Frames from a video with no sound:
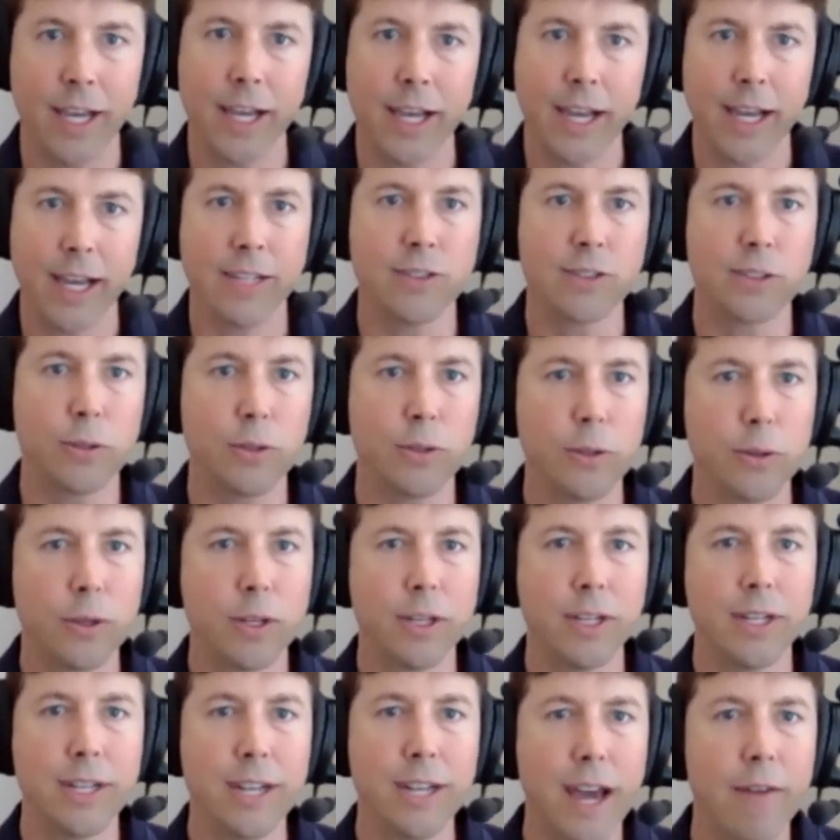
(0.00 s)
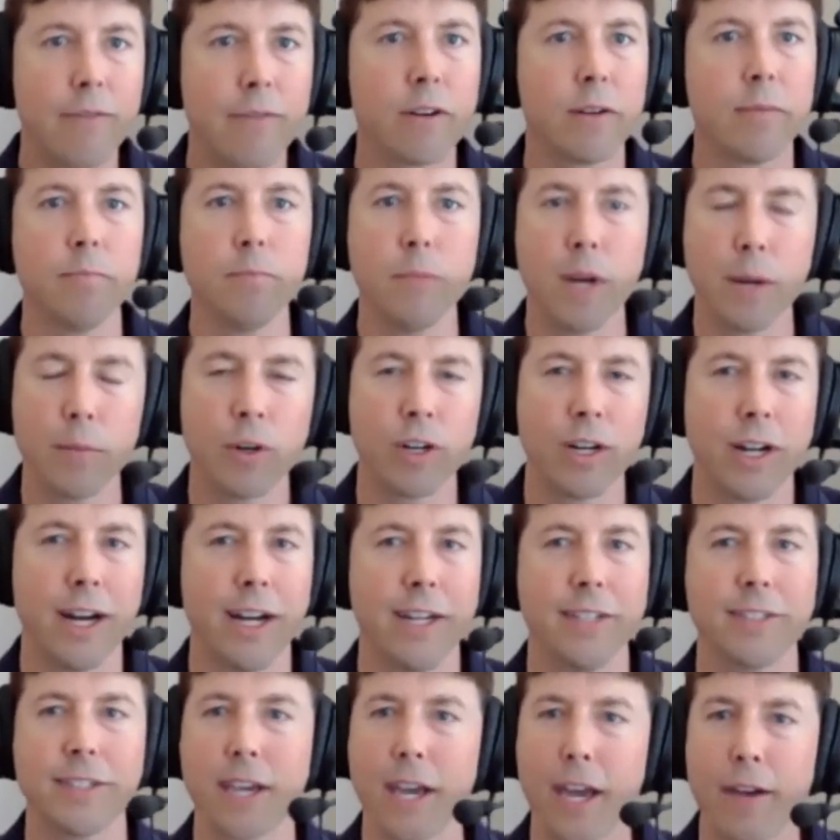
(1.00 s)
And so you can never
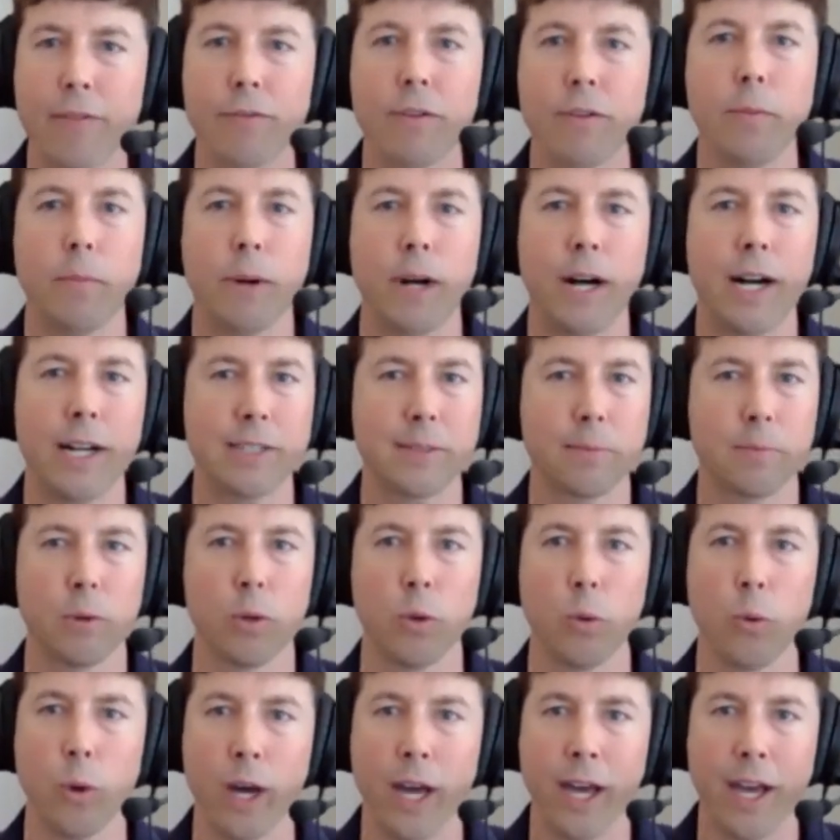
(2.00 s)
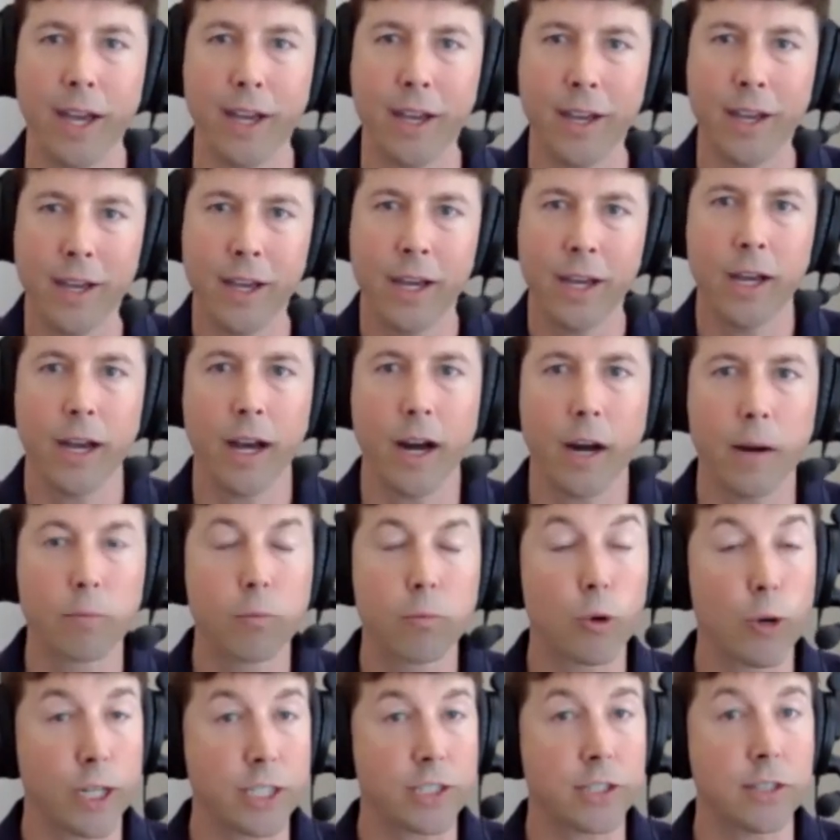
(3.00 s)
memorize every possible way a
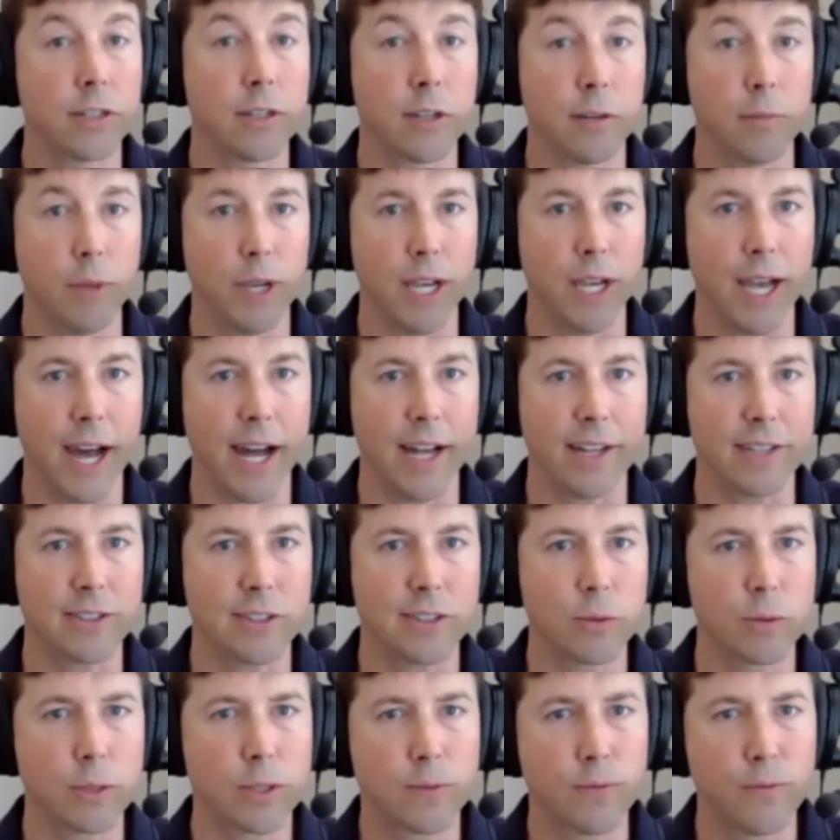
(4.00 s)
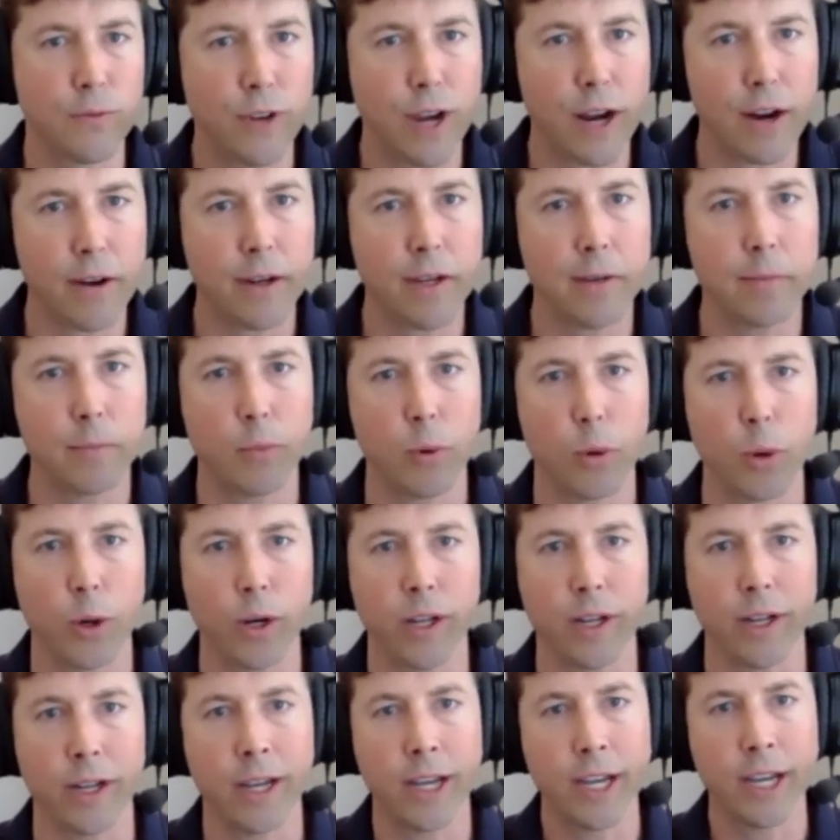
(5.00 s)
question could be asked. So it's very
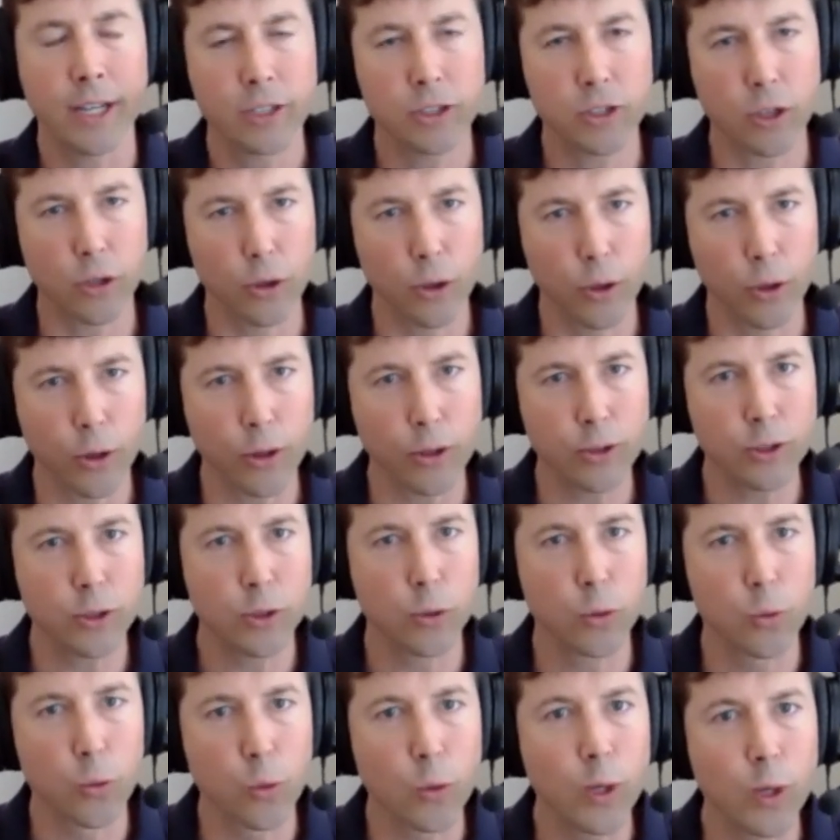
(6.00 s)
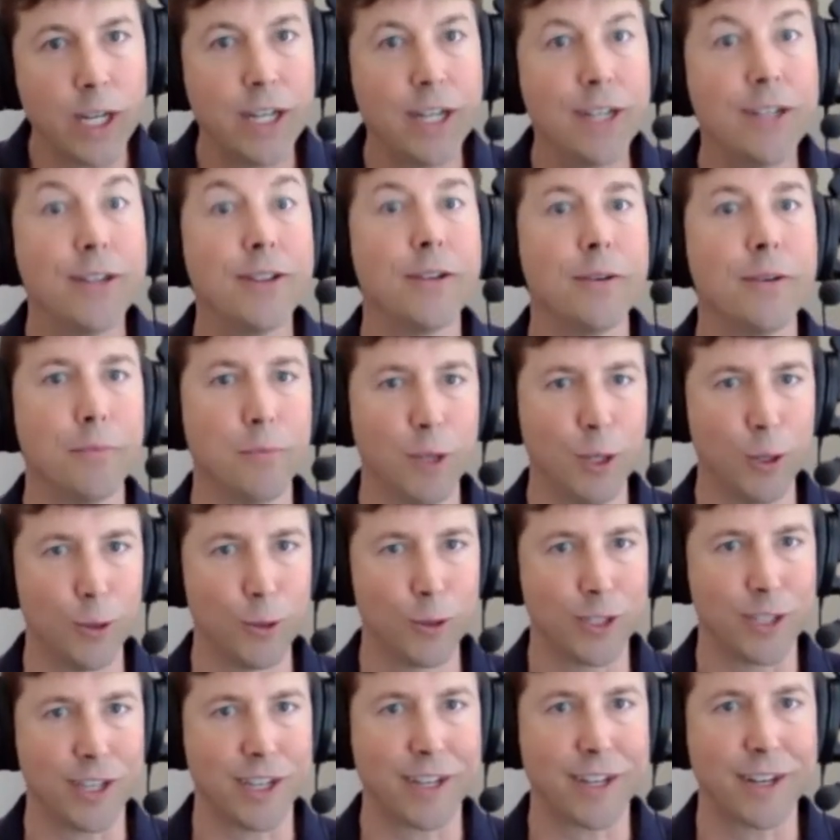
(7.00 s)
important to learn to read the
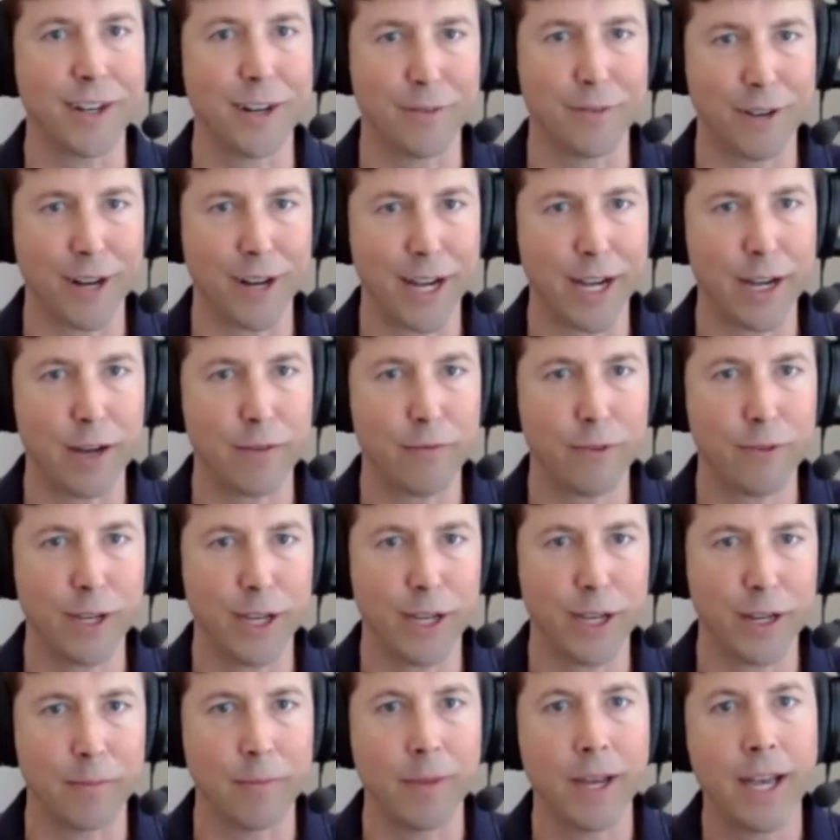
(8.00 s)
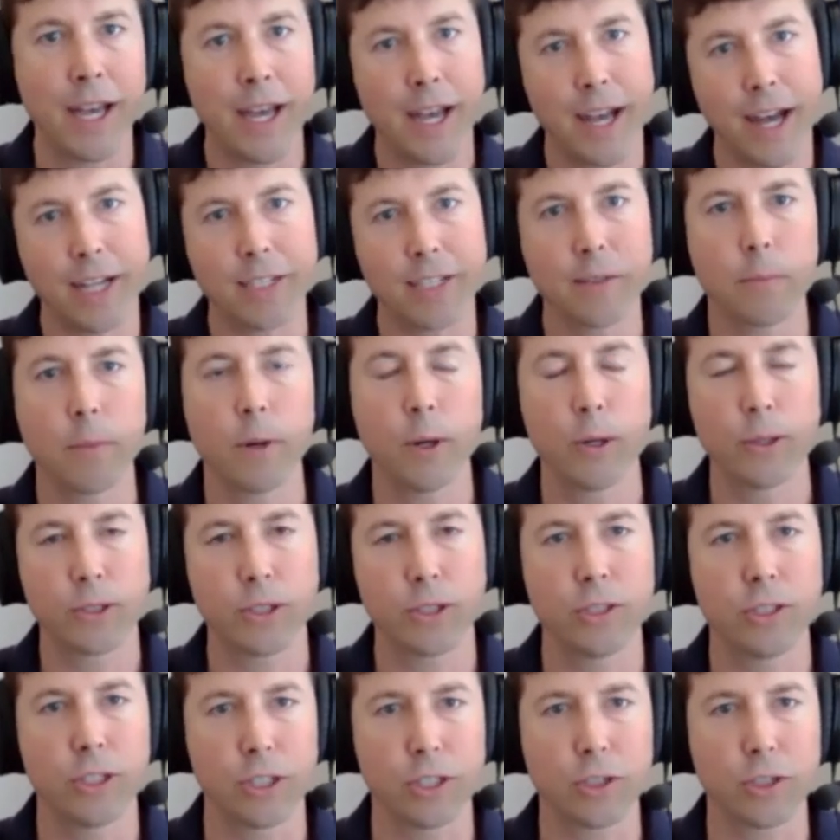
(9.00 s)
music of IFM as opposed to
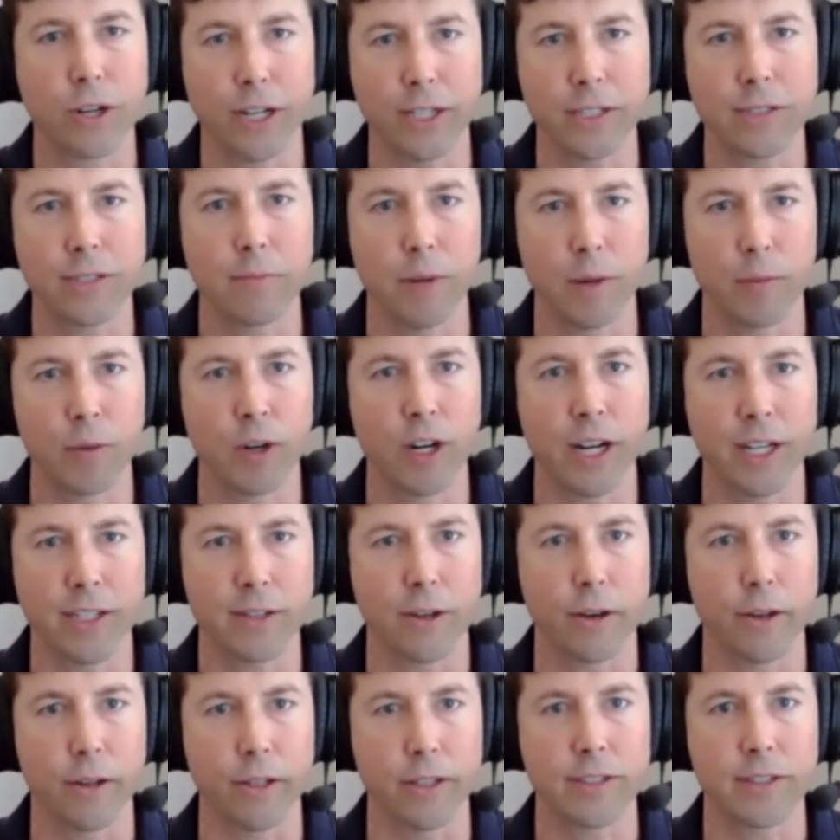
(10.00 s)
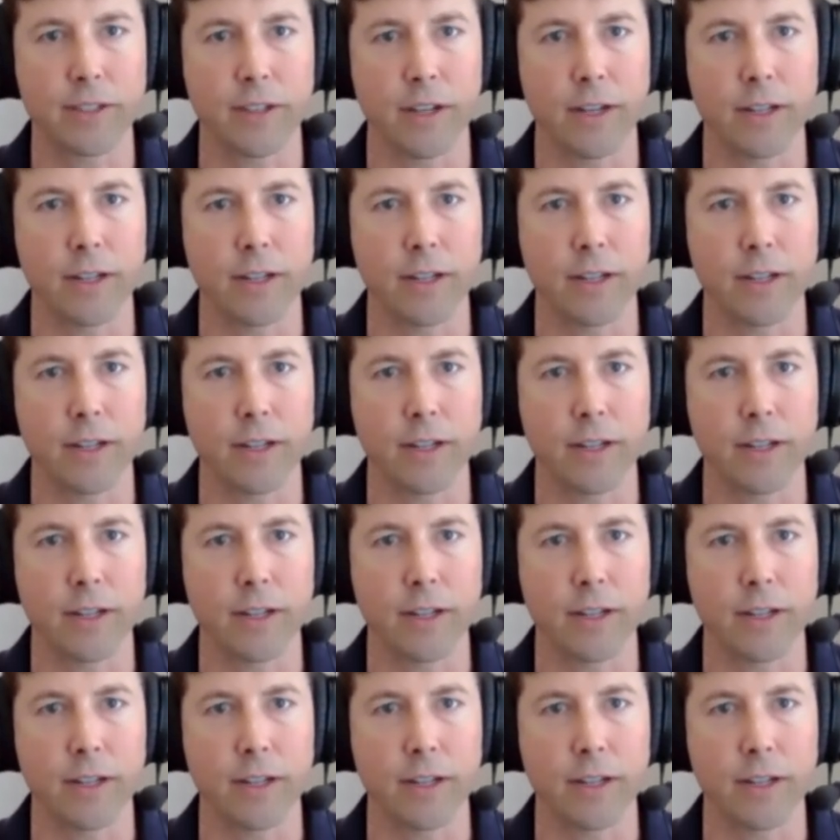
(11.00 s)
just trying to memorize all the songs.